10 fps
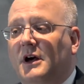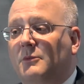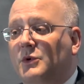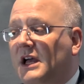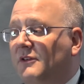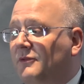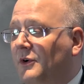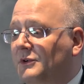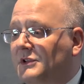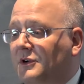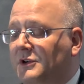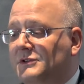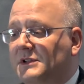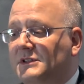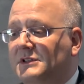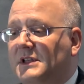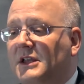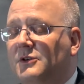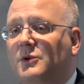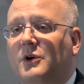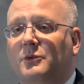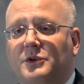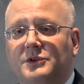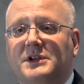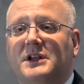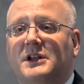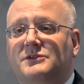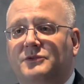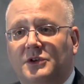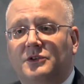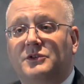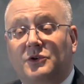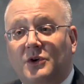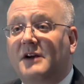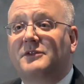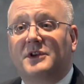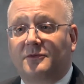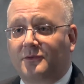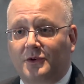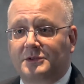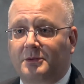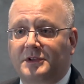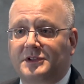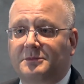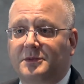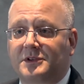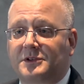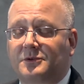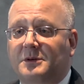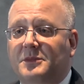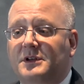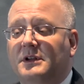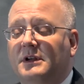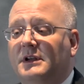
We have folks that are using it today who are using it to craft their first participants agreement.